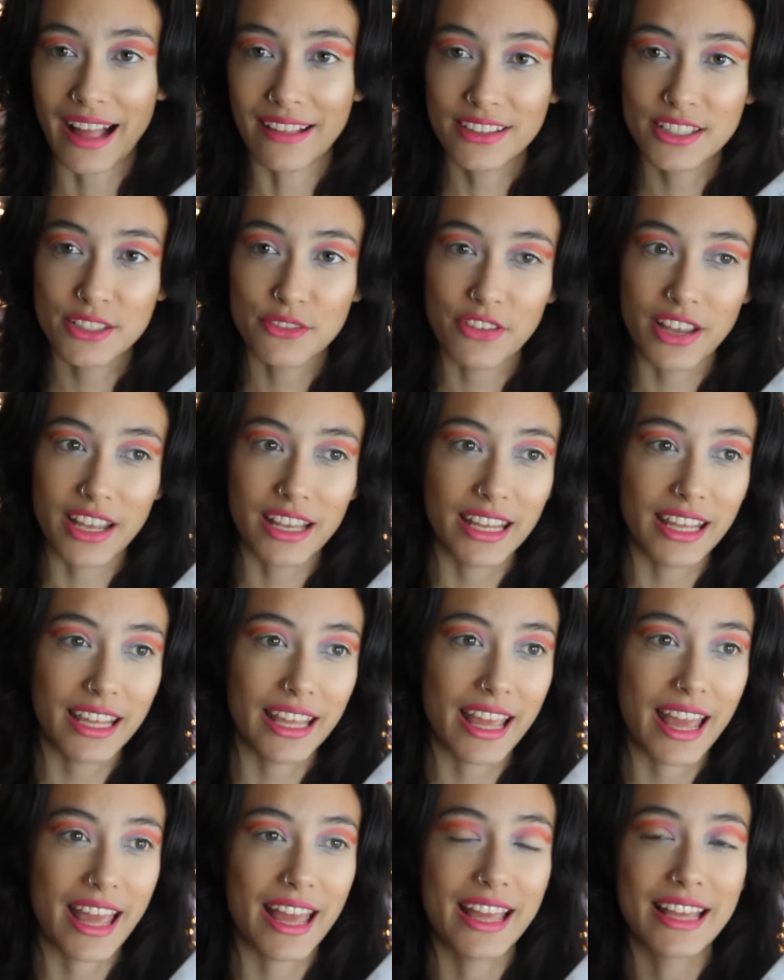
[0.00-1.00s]
Alice
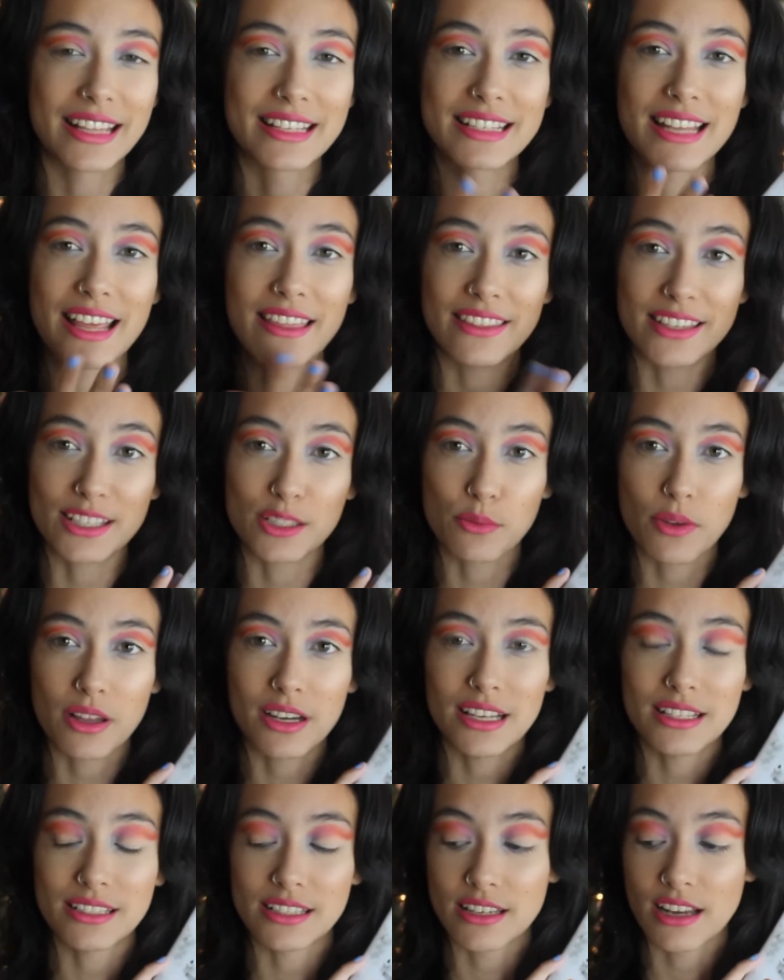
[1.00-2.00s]
Feeney. And this
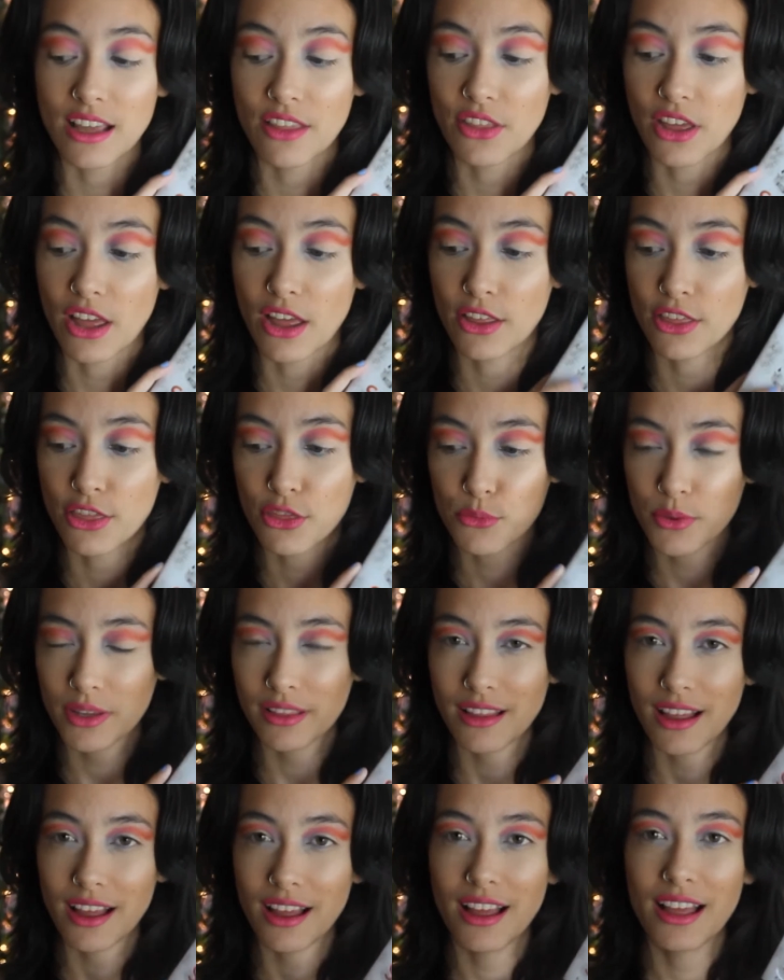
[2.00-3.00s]
one is another
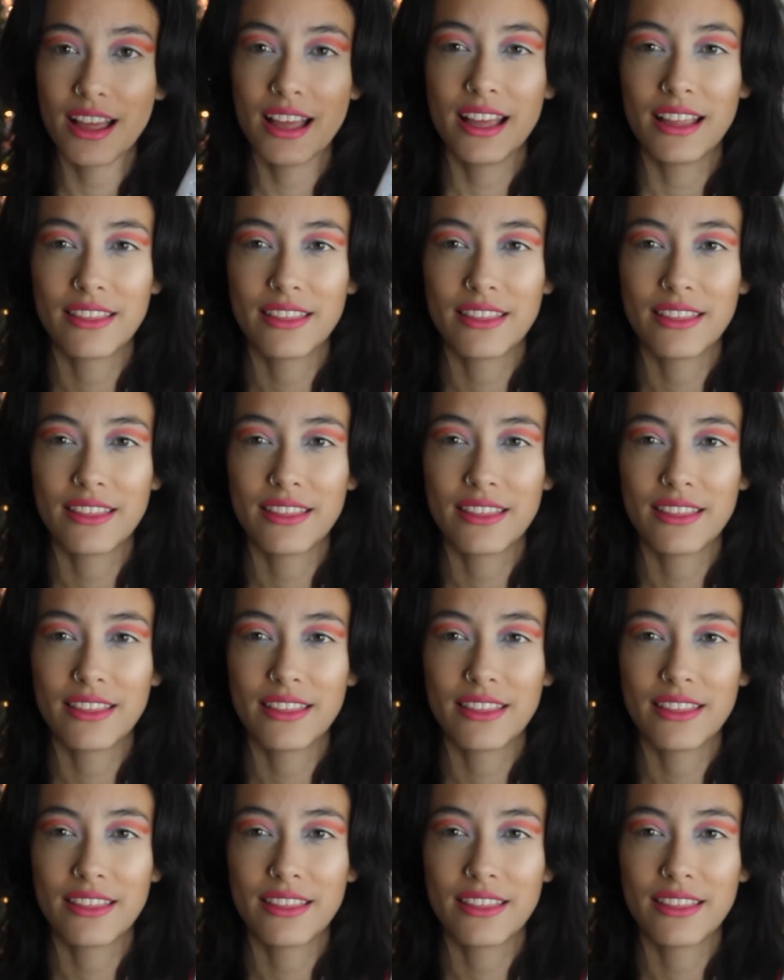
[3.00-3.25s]
thriller.